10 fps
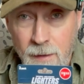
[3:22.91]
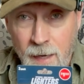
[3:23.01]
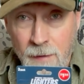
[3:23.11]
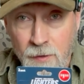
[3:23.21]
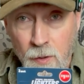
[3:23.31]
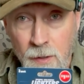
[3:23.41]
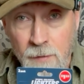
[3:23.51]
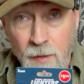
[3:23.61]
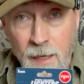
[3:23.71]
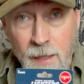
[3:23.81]
have the use
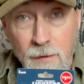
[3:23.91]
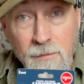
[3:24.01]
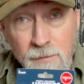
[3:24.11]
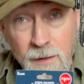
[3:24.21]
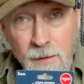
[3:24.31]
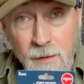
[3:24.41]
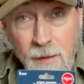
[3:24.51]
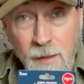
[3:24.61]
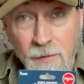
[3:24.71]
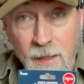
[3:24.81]
of a lighter
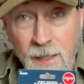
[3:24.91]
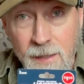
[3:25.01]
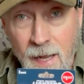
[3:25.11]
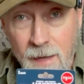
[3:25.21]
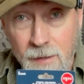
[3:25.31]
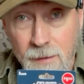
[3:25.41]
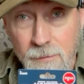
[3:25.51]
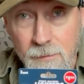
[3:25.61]
if they need to have it.